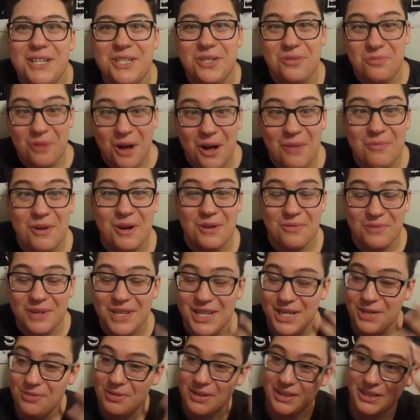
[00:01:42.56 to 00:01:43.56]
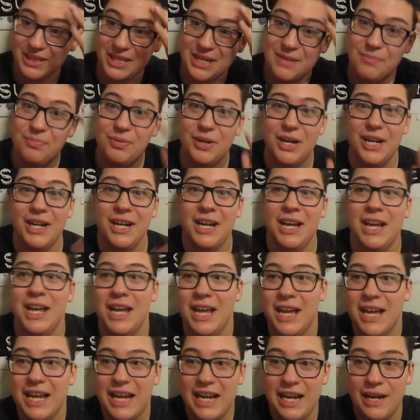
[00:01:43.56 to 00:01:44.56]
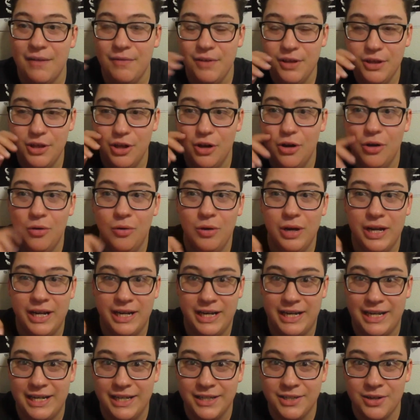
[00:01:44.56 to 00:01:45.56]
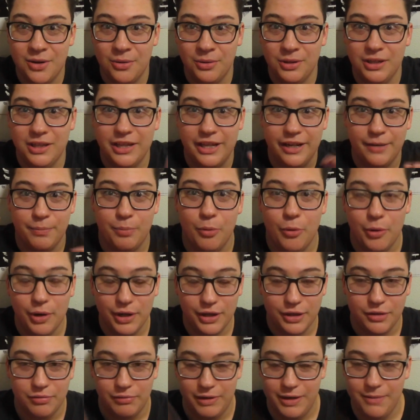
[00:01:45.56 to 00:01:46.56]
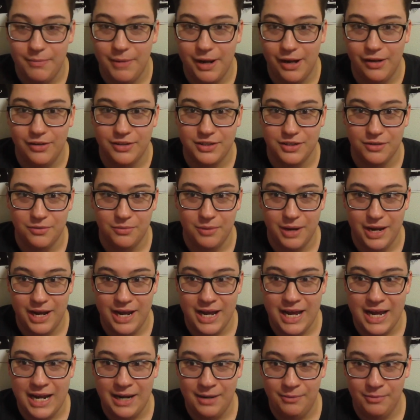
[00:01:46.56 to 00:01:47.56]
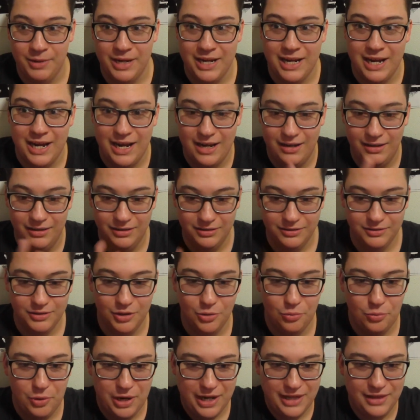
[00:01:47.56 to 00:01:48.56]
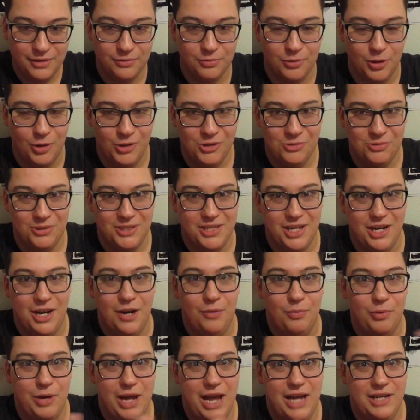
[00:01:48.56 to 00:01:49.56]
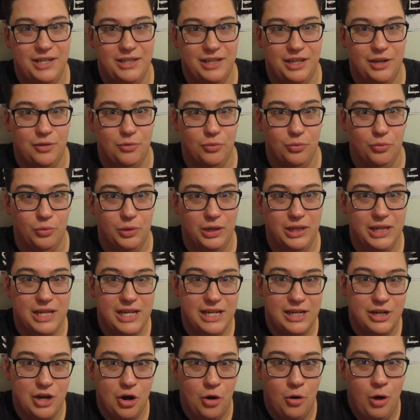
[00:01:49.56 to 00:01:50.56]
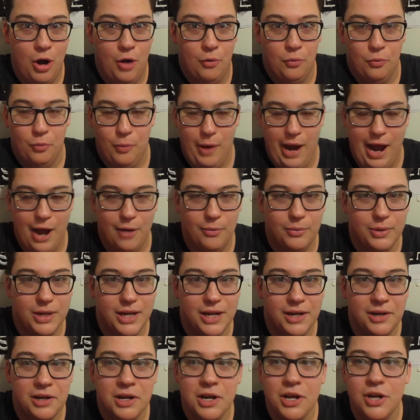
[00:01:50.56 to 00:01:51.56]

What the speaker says: Walmart really quickly, but even though it is only like 0.3 miles away, the way the roads were set up, we had to like really go around it.